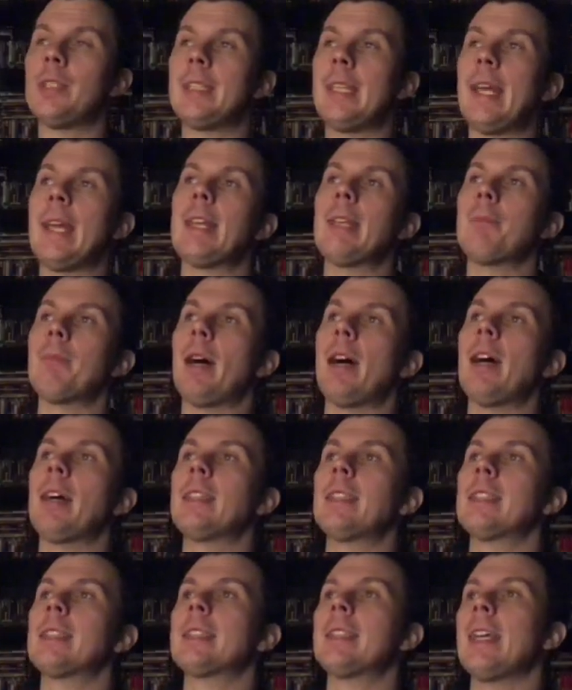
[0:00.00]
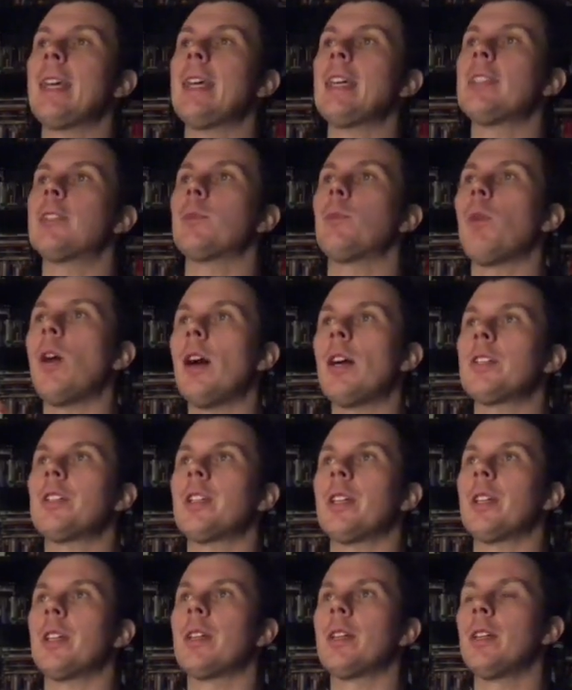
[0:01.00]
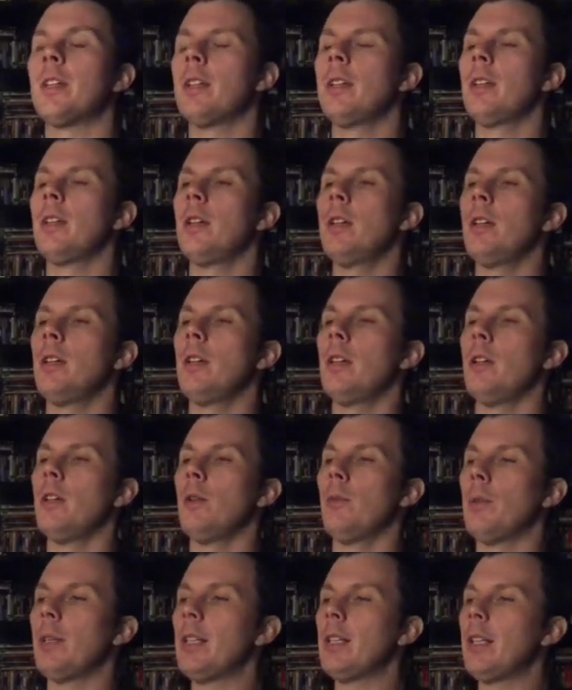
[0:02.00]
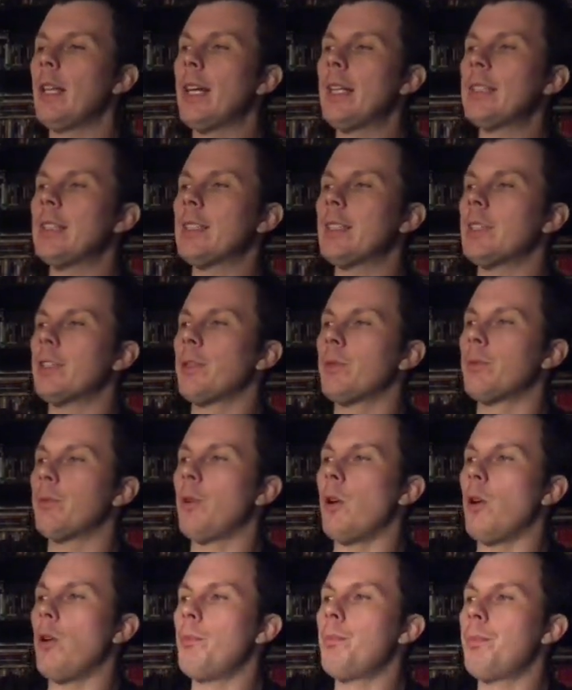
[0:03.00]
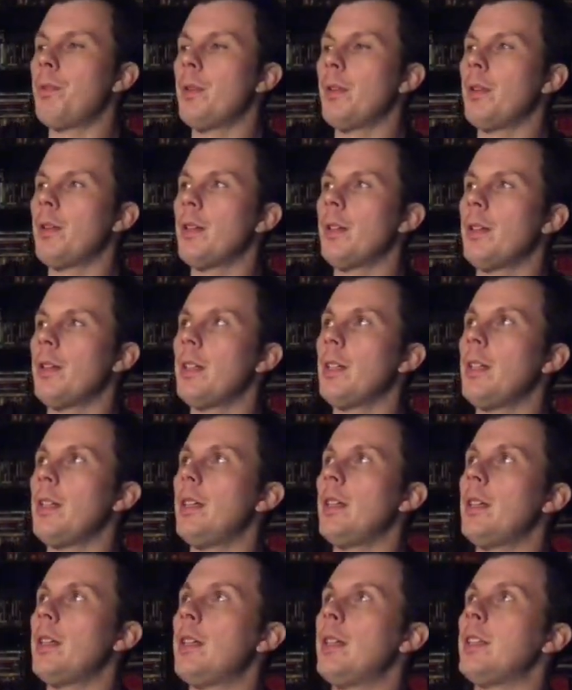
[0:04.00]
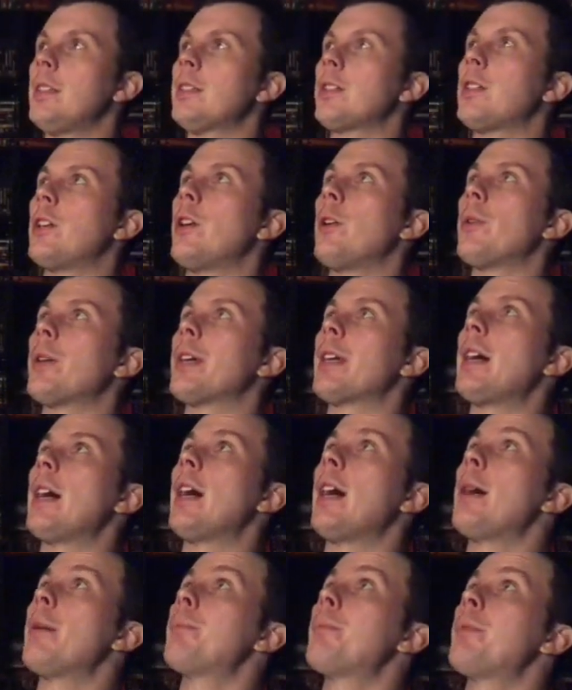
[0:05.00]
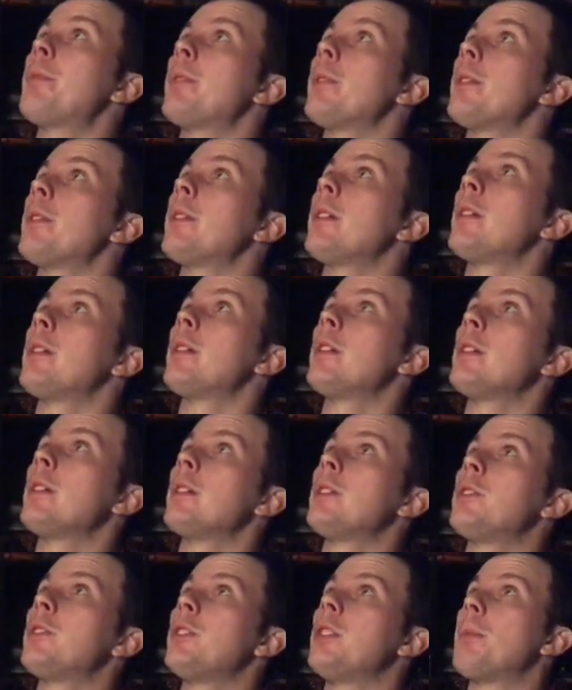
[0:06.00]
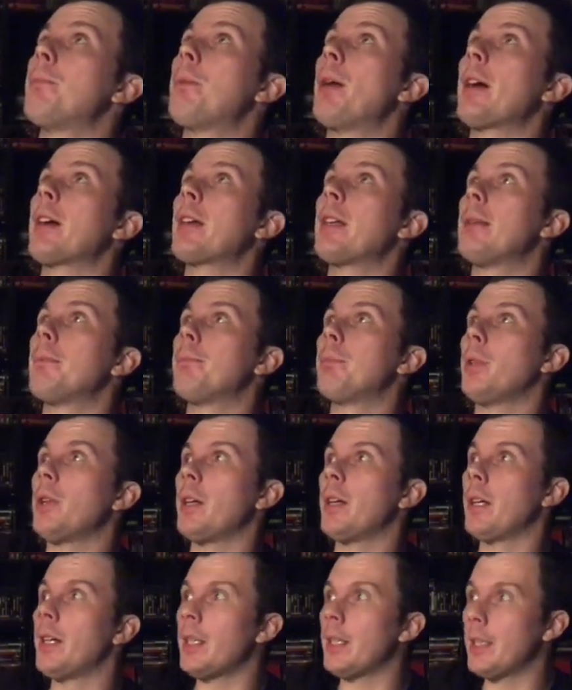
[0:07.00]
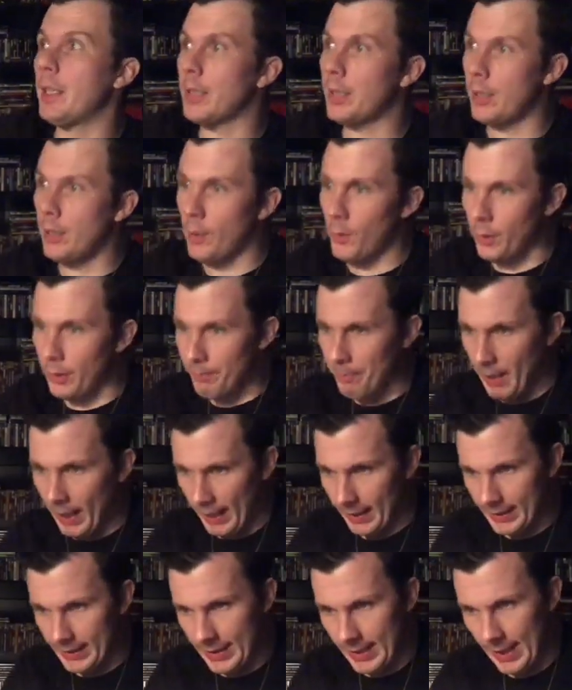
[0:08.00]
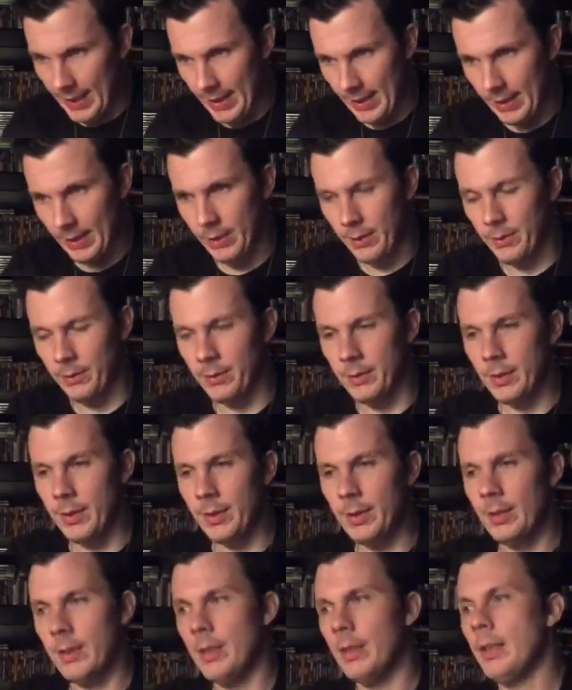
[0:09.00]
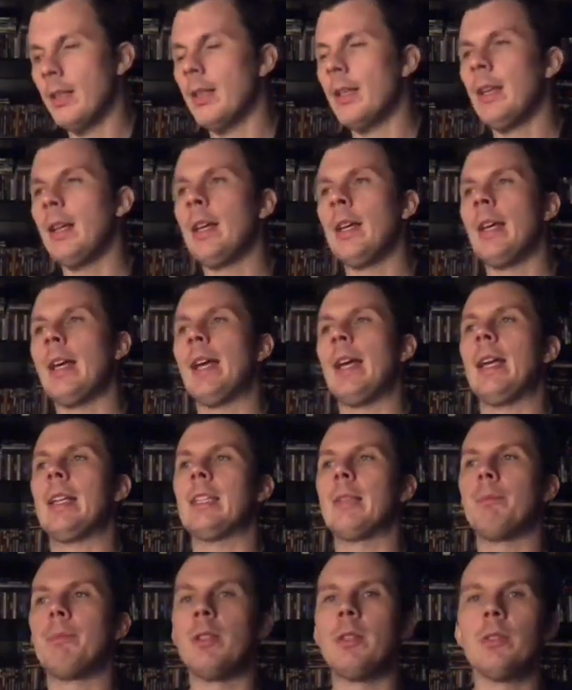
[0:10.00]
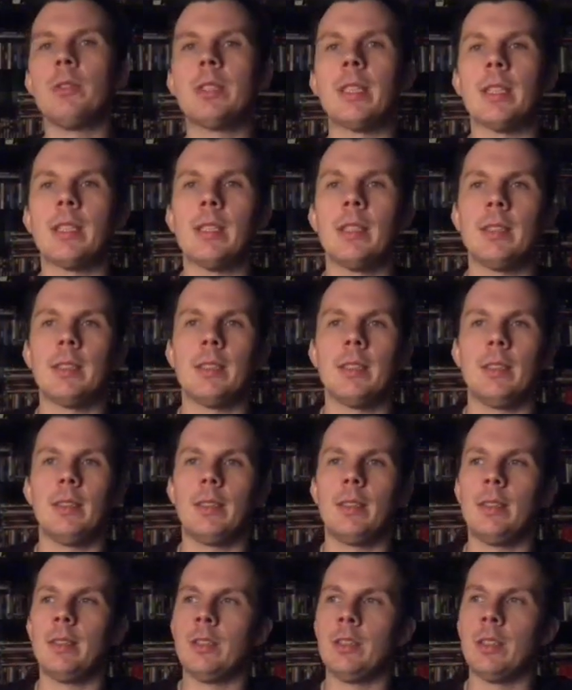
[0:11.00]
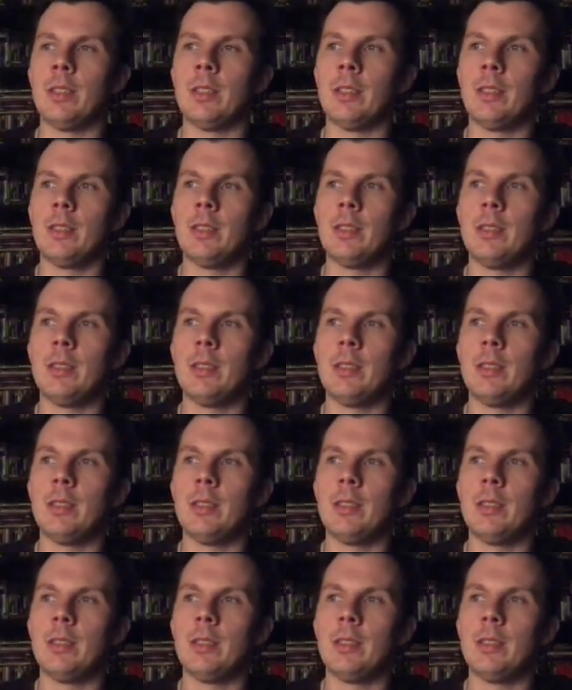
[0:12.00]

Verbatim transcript: standing behind the stage watching, realizes the rope is going up to the bucket of blood, going back down, and the music is just.